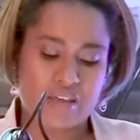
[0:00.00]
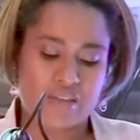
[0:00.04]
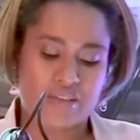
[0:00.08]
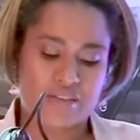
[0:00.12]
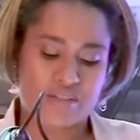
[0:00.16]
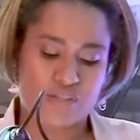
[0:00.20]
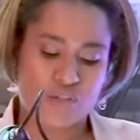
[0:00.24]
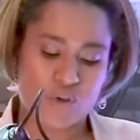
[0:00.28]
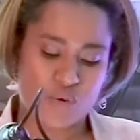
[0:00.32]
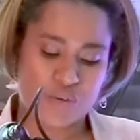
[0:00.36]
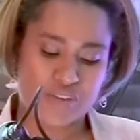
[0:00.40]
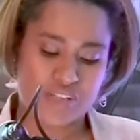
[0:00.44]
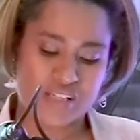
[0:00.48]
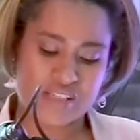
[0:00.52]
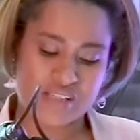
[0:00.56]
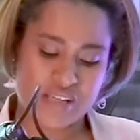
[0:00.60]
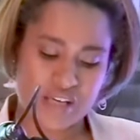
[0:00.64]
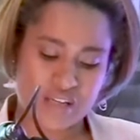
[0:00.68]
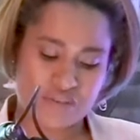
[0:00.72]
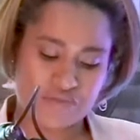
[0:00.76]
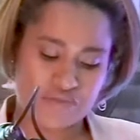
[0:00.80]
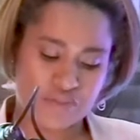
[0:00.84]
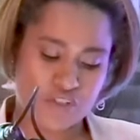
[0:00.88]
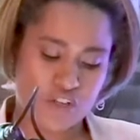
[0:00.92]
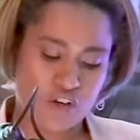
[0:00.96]
So the
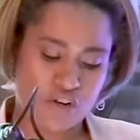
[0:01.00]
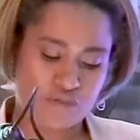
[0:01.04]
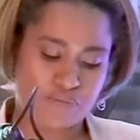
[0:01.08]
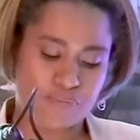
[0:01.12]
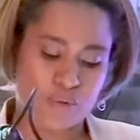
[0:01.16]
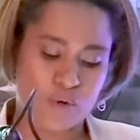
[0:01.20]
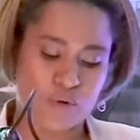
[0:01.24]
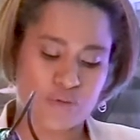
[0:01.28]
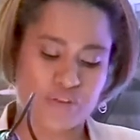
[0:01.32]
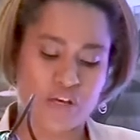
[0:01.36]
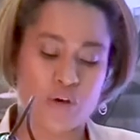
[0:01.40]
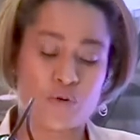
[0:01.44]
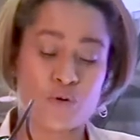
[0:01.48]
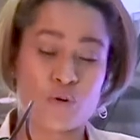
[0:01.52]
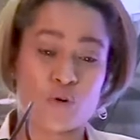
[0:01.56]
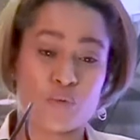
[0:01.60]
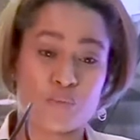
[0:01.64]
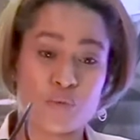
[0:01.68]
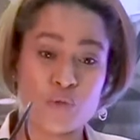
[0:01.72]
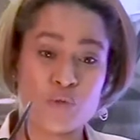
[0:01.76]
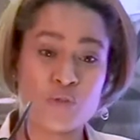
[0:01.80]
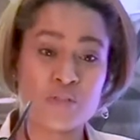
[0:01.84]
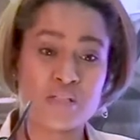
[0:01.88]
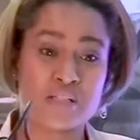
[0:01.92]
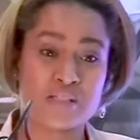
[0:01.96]
safety of both our
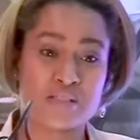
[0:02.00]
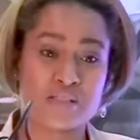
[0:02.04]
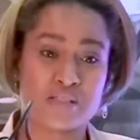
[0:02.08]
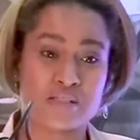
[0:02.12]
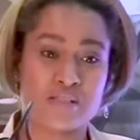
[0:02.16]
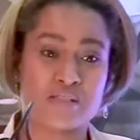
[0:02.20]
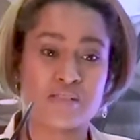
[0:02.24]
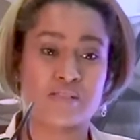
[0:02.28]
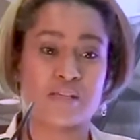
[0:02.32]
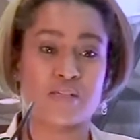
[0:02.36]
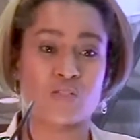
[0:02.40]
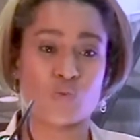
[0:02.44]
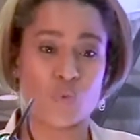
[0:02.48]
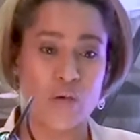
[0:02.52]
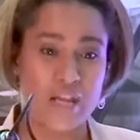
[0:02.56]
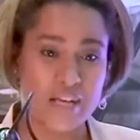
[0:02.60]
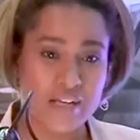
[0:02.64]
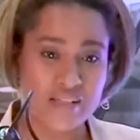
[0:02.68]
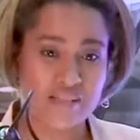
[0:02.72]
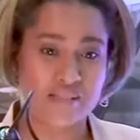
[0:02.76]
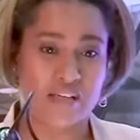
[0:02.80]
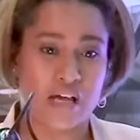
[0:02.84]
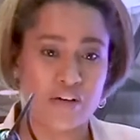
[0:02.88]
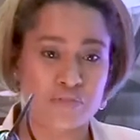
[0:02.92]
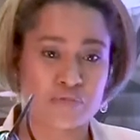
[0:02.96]
communities as well
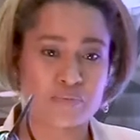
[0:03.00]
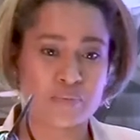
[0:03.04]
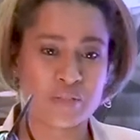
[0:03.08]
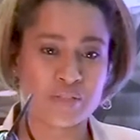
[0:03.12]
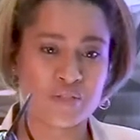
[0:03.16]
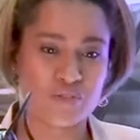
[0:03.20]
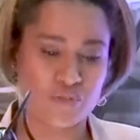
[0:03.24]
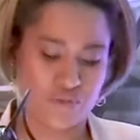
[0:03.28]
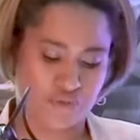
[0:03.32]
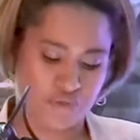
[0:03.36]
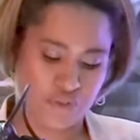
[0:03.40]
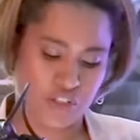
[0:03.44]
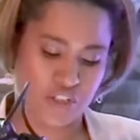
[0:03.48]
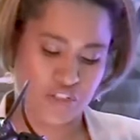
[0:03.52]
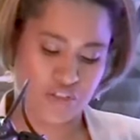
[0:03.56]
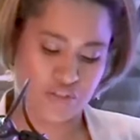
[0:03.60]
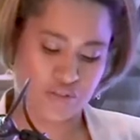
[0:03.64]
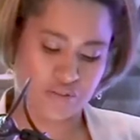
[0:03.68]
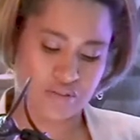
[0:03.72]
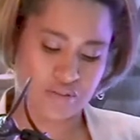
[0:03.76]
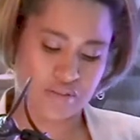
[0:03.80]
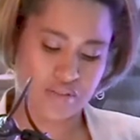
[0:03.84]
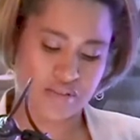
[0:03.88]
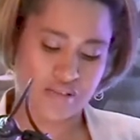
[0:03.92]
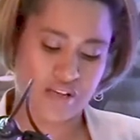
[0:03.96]
as government
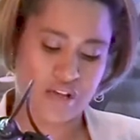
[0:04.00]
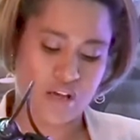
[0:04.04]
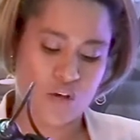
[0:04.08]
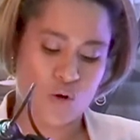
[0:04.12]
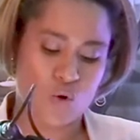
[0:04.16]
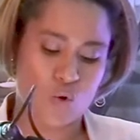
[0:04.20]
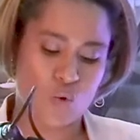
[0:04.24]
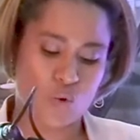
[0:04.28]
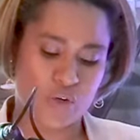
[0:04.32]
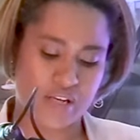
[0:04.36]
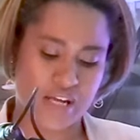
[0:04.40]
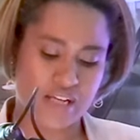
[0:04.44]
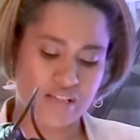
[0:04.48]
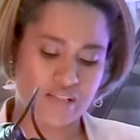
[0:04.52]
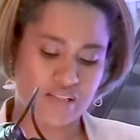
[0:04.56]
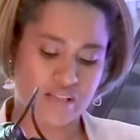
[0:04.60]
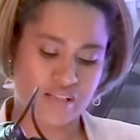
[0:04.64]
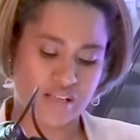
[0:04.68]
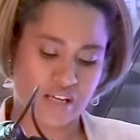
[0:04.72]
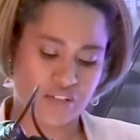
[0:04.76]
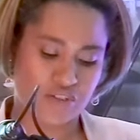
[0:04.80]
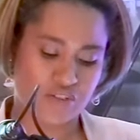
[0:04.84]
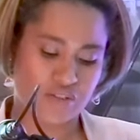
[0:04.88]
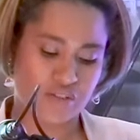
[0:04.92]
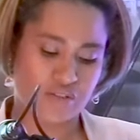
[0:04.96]
officials who render
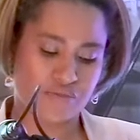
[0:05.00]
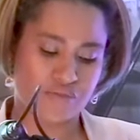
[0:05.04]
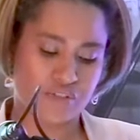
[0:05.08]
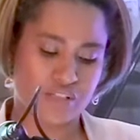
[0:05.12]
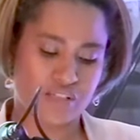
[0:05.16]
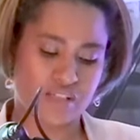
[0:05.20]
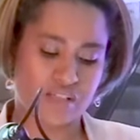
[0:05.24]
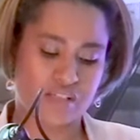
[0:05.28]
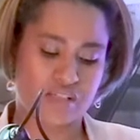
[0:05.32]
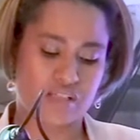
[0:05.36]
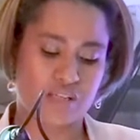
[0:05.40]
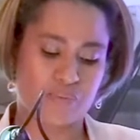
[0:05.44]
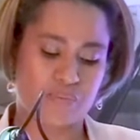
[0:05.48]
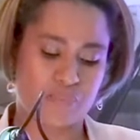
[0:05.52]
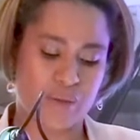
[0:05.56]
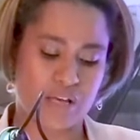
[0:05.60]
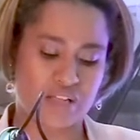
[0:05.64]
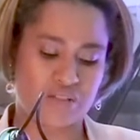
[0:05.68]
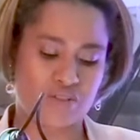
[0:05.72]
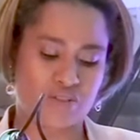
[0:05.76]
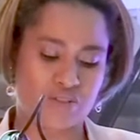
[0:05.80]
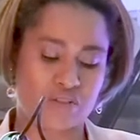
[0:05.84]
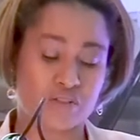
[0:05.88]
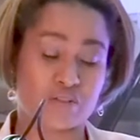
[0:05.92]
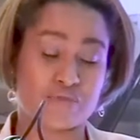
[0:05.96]
such services
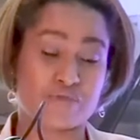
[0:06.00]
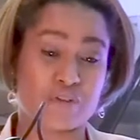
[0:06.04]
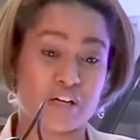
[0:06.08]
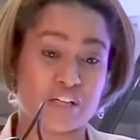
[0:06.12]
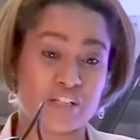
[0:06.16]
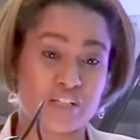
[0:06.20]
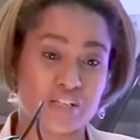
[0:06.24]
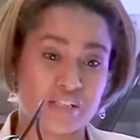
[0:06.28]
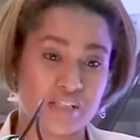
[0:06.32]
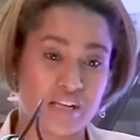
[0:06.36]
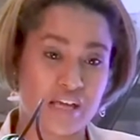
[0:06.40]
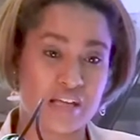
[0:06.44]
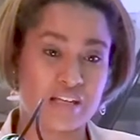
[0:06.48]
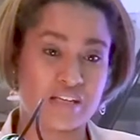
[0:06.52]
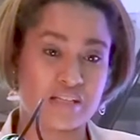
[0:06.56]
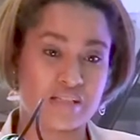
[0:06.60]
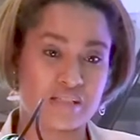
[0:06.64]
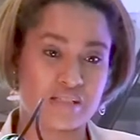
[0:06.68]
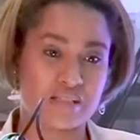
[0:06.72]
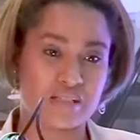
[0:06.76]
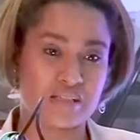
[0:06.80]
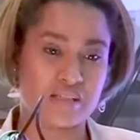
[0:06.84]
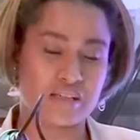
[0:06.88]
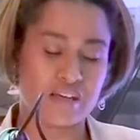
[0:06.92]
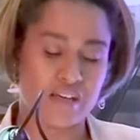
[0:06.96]
depends on the
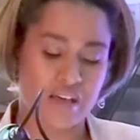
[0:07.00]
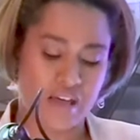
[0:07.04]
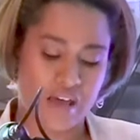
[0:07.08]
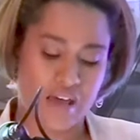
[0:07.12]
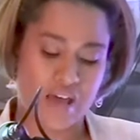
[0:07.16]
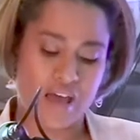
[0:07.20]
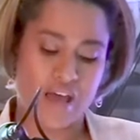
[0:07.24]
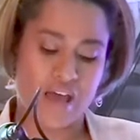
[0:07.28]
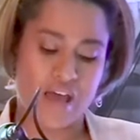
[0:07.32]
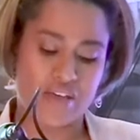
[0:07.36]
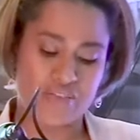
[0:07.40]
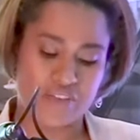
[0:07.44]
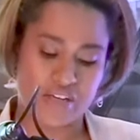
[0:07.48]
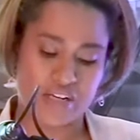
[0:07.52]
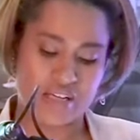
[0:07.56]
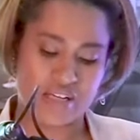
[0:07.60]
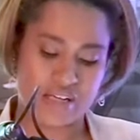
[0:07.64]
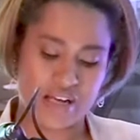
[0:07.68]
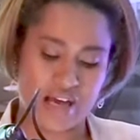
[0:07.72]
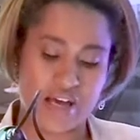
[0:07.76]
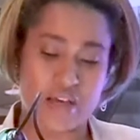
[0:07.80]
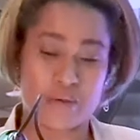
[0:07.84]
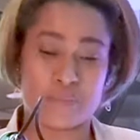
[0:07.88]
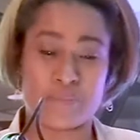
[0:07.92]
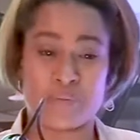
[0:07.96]
functionality and the
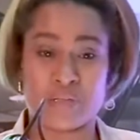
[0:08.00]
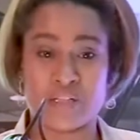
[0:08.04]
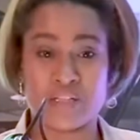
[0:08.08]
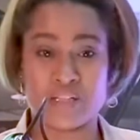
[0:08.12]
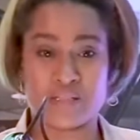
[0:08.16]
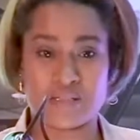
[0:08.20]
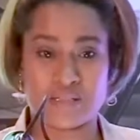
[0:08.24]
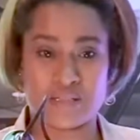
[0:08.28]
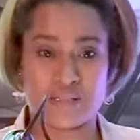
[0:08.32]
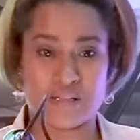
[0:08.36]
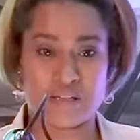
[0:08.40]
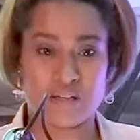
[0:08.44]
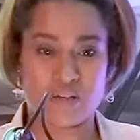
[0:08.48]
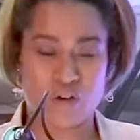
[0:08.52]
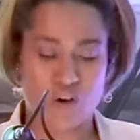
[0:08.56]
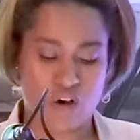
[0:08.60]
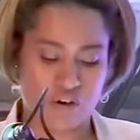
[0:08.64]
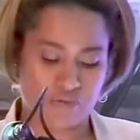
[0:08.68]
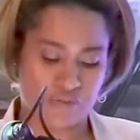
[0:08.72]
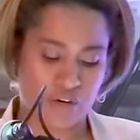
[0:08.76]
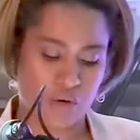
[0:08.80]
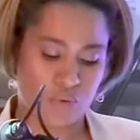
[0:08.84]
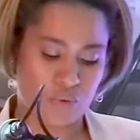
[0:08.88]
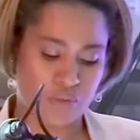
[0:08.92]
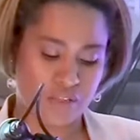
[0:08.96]
reliability
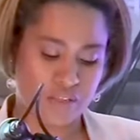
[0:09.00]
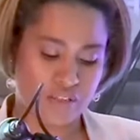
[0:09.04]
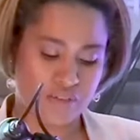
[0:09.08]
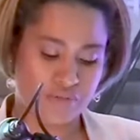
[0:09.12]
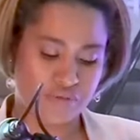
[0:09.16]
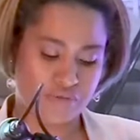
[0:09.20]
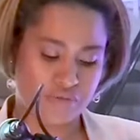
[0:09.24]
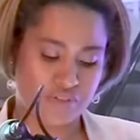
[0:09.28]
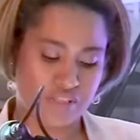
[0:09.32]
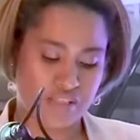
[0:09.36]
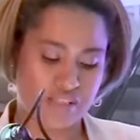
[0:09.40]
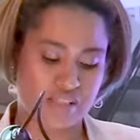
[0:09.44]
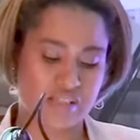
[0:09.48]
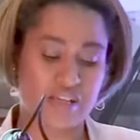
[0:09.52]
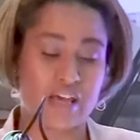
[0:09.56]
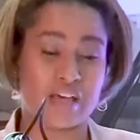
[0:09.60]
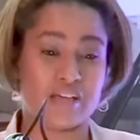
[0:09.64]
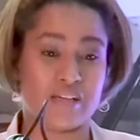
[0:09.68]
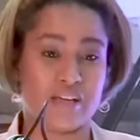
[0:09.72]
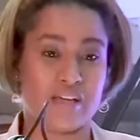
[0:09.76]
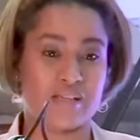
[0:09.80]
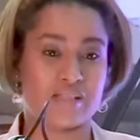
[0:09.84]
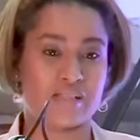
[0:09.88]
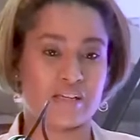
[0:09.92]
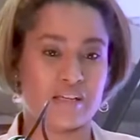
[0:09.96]
of our lifts
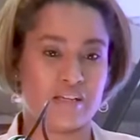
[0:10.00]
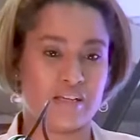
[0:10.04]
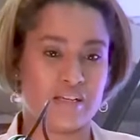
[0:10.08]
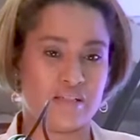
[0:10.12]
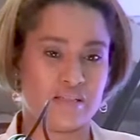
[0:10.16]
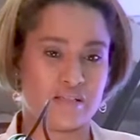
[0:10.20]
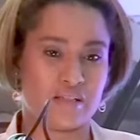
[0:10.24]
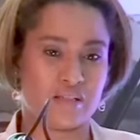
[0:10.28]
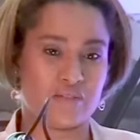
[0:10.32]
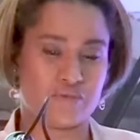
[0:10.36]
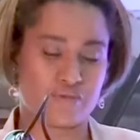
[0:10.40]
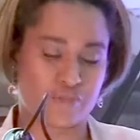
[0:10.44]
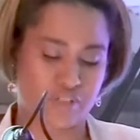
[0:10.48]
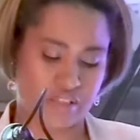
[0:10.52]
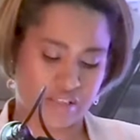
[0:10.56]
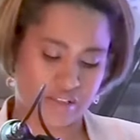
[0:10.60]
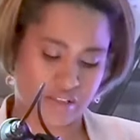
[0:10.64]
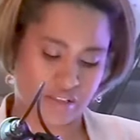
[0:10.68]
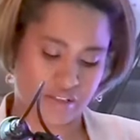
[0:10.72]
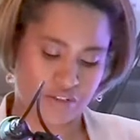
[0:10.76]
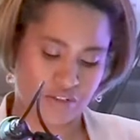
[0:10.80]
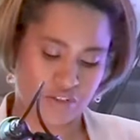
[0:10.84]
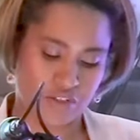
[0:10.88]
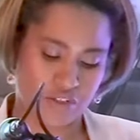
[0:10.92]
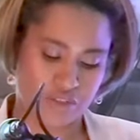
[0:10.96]
and escalator
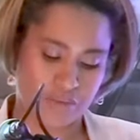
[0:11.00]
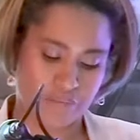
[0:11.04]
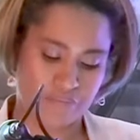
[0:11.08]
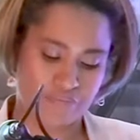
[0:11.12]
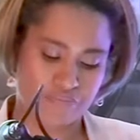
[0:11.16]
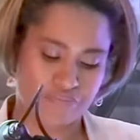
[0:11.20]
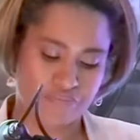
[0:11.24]
infrastructure.